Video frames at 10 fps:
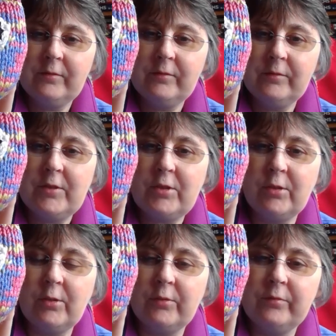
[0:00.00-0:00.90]

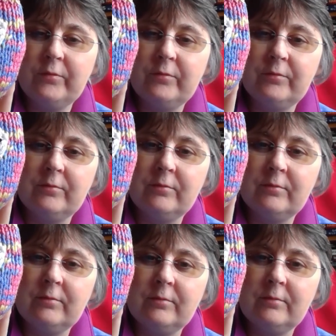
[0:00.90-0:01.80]
So
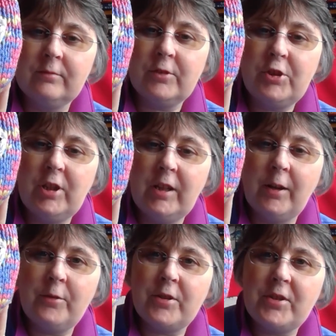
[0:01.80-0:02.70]
she
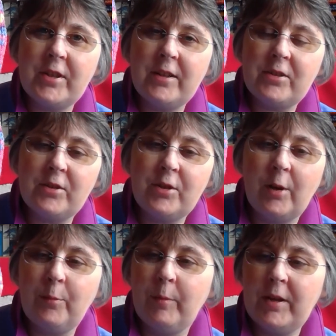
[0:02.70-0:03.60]
now just sits on
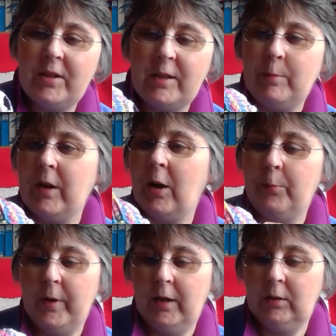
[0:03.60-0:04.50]
top of my TBR
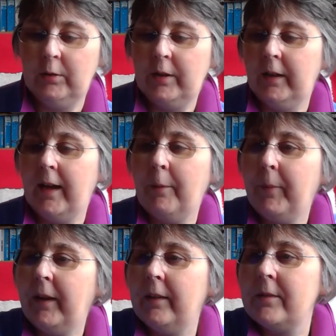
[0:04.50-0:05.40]
pile looking at
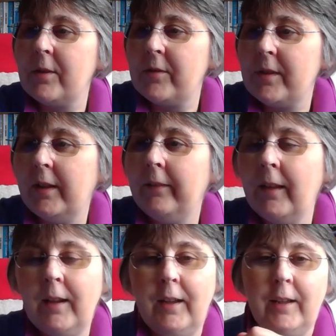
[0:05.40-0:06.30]
me, saying,
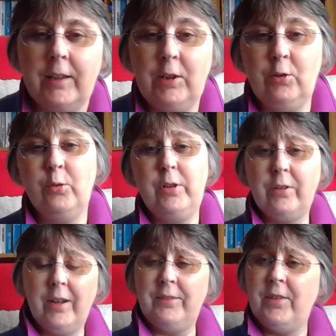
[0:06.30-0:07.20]
you know you're
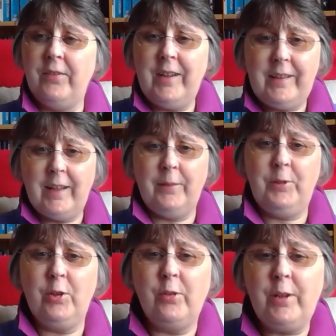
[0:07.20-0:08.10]
going to have to read them,
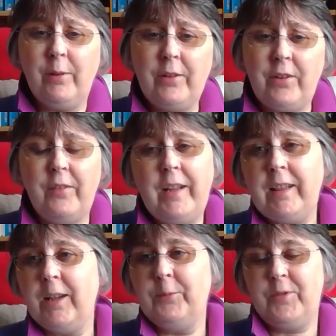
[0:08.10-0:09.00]
you know you want to read
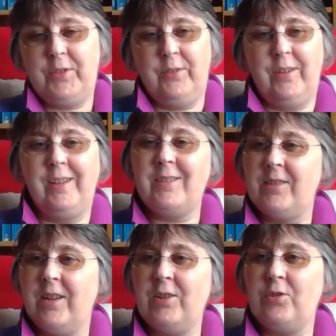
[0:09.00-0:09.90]
them, so
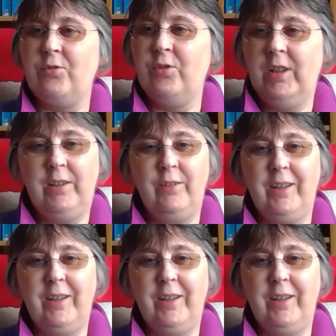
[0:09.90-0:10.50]
it's really, really